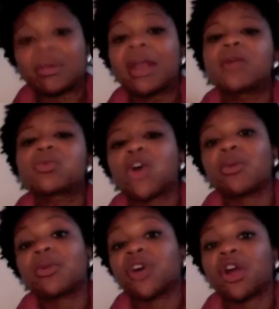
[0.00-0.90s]
My hair was
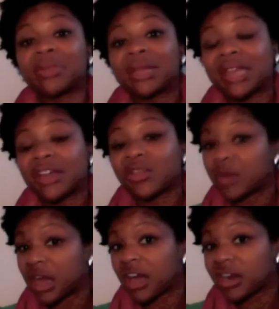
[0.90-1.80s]
almost armpit length when
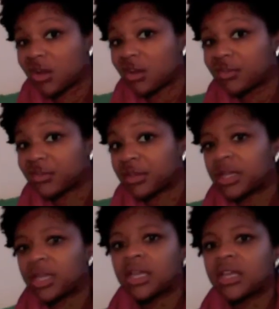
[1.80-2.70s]
I cut it off.
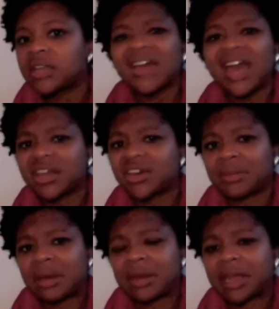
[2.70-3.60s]
So I had a good
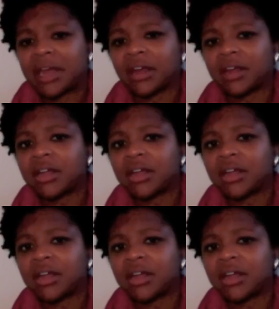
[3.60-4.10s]
amount of hair.